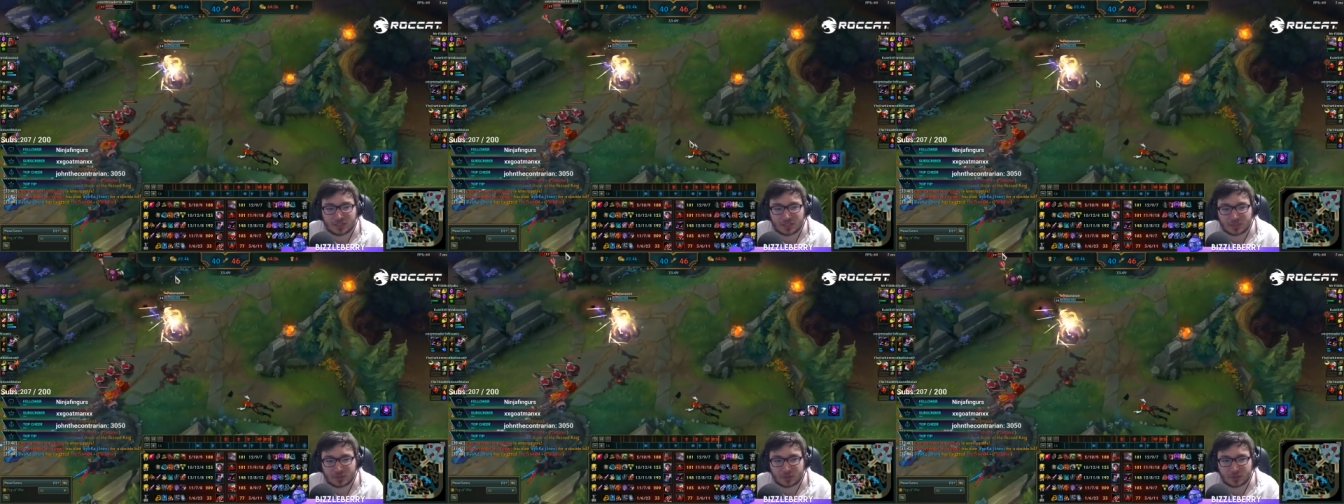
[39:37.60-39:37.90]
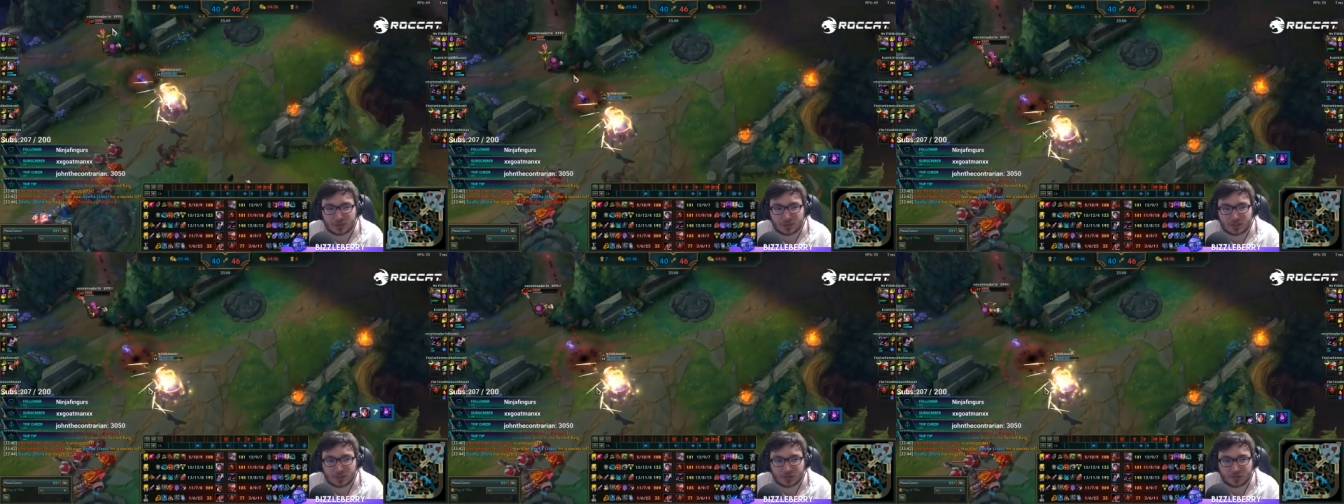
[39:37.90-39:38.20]
didn't need to
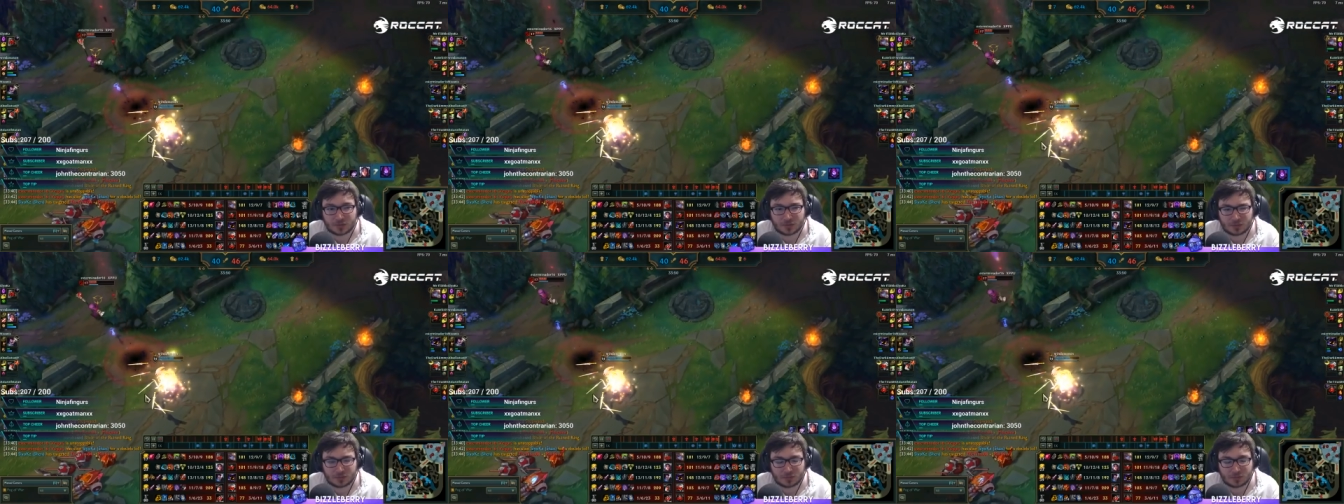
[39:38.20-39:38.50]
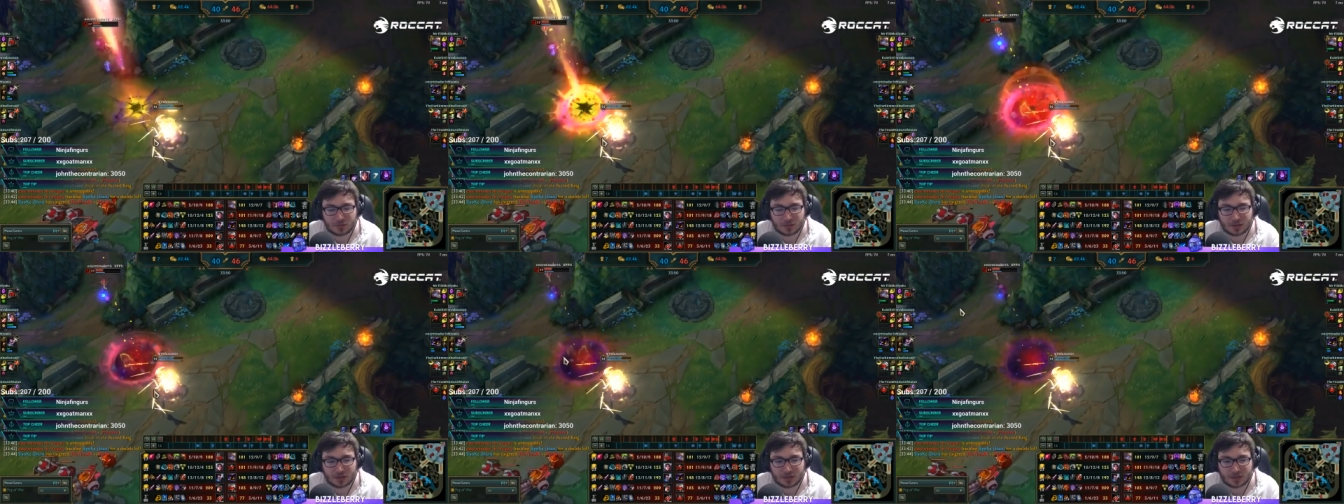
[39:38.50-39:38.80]
put yourself
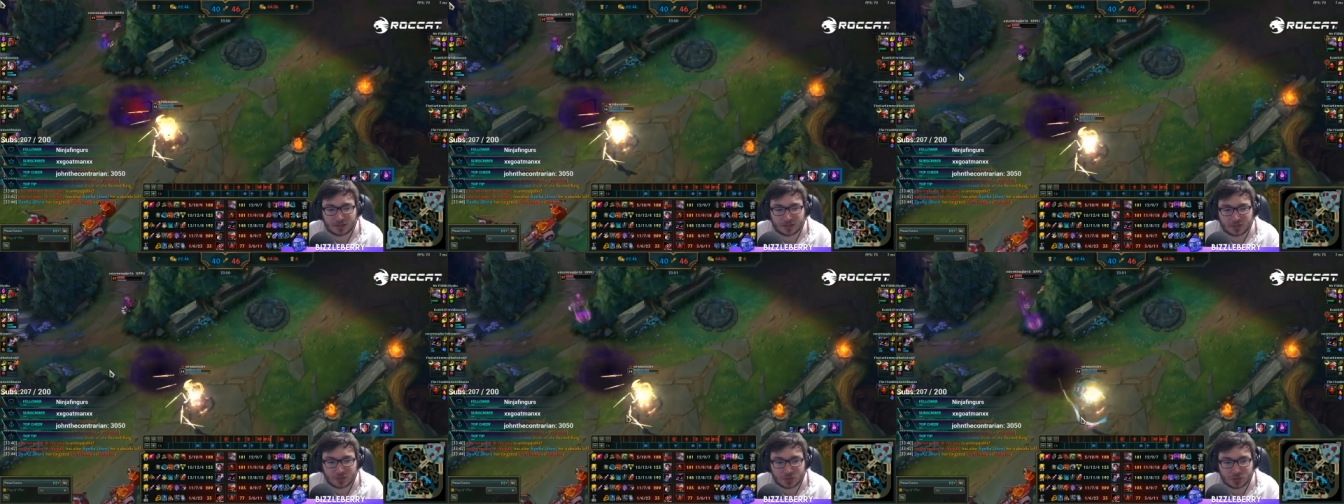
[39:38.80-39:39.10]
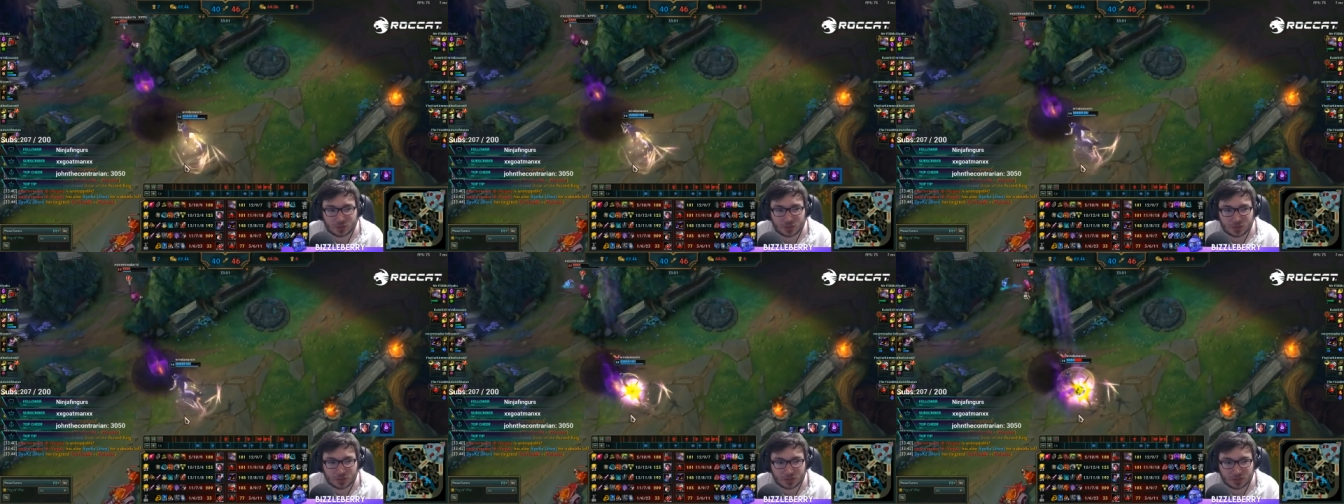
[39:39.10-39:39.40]
in that
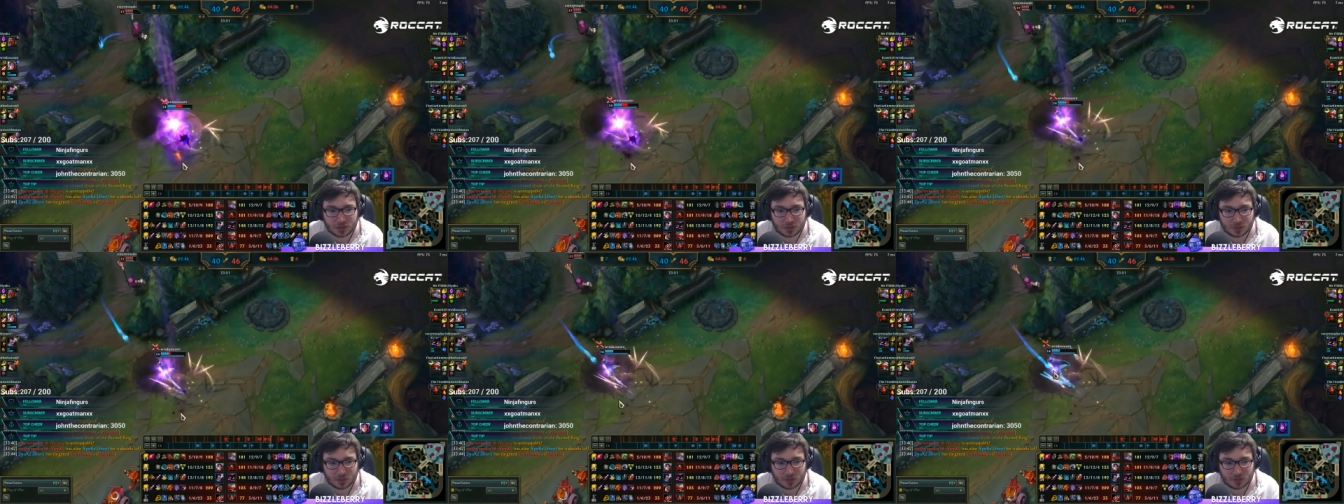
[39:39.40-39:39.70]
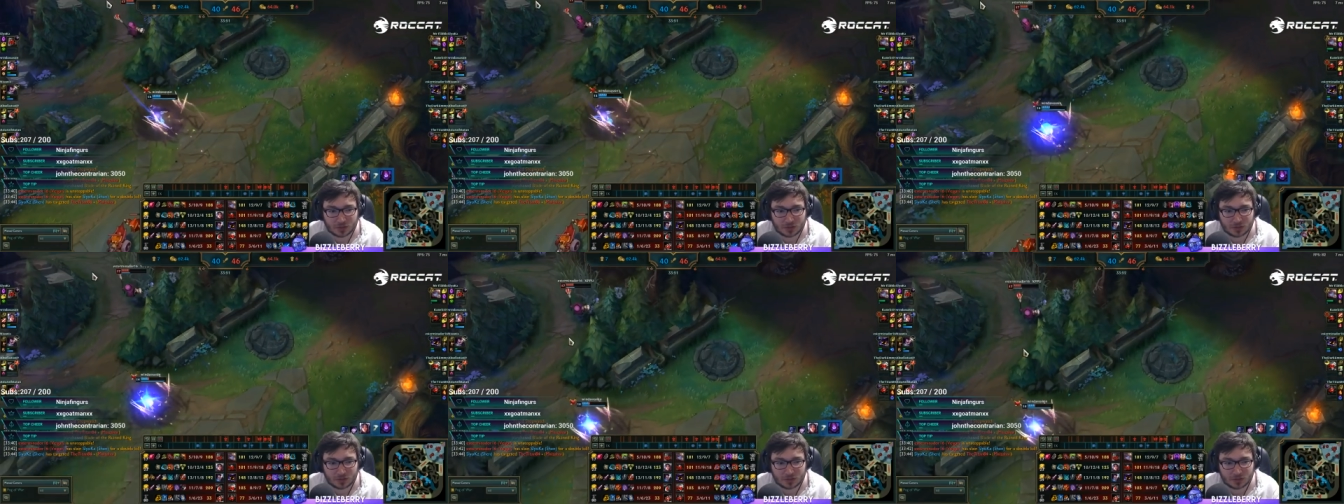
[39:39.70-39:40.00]
situation
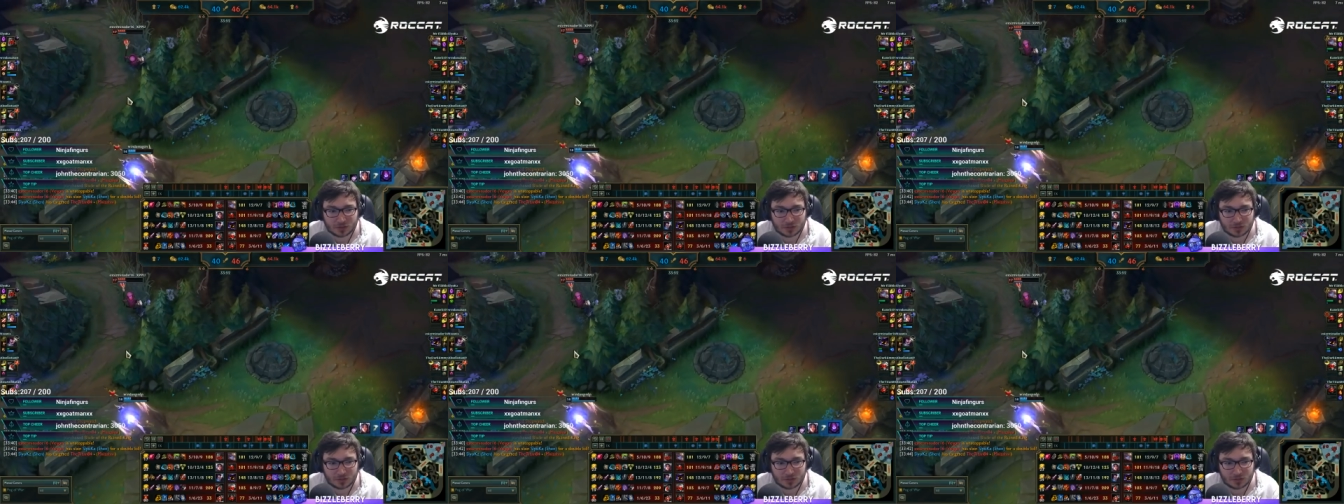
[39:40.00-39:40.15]
anyway.